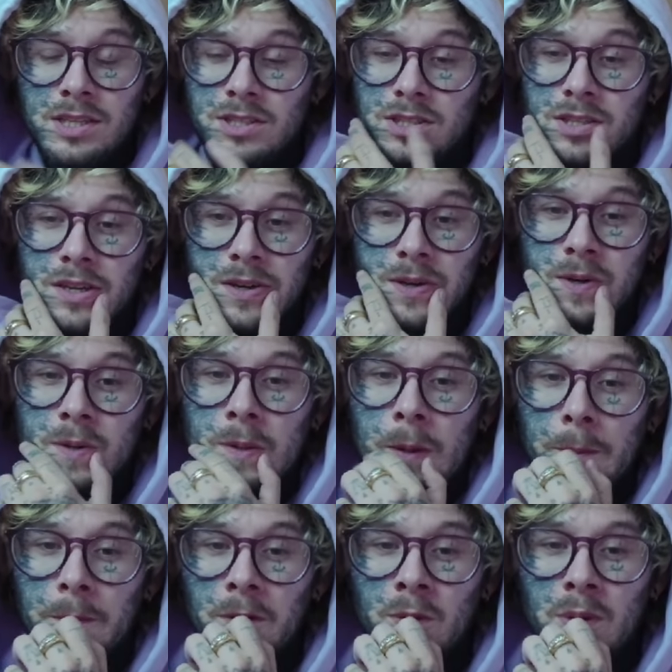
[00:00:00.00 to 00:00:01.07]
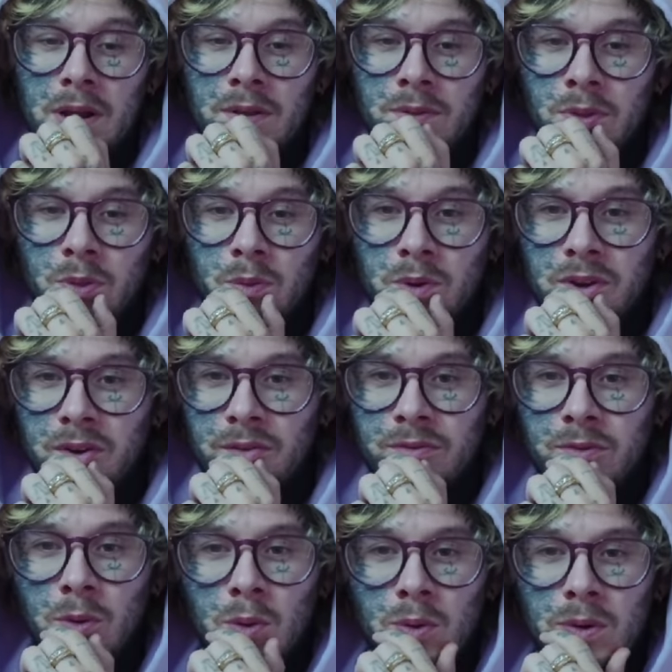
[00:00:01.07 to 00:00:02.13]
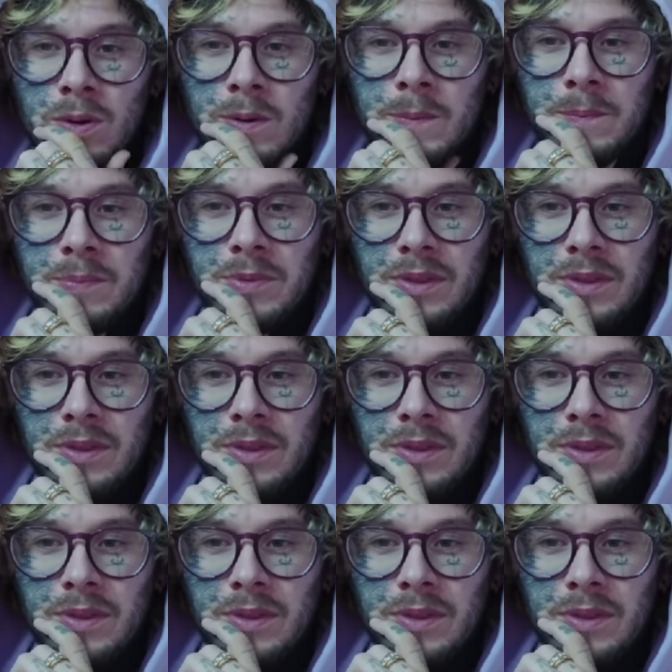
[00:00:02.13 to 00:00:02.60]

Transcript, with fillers: So, around 3 or 4,